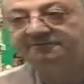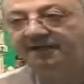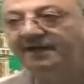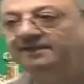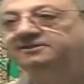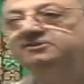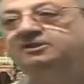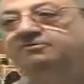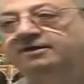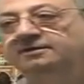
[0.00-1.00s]
Zahid
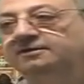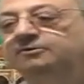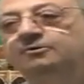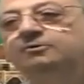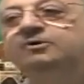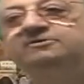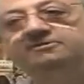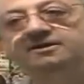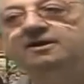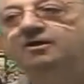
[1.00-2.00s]
is the one who
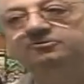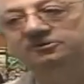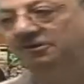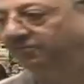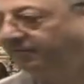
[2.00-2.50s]
has renounced